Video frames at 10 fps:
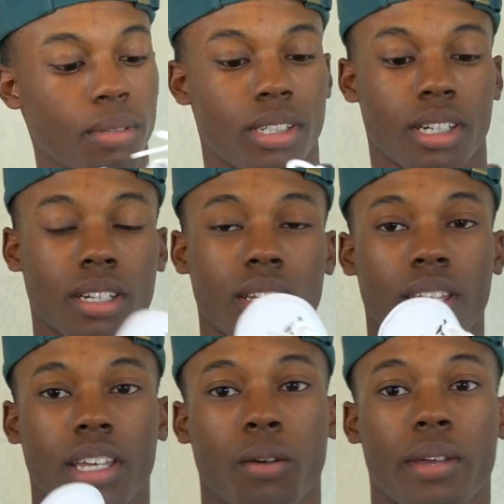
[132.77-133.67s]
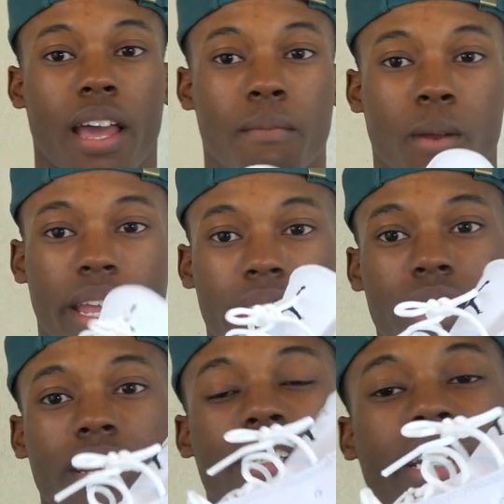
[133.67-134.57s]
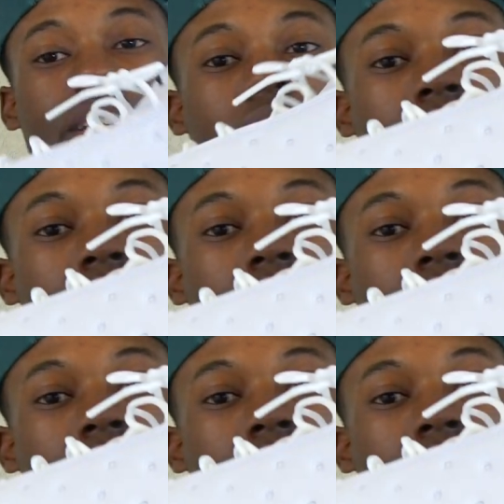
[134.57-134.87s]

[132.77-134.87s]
But yeah, here we have them right here, the Cherry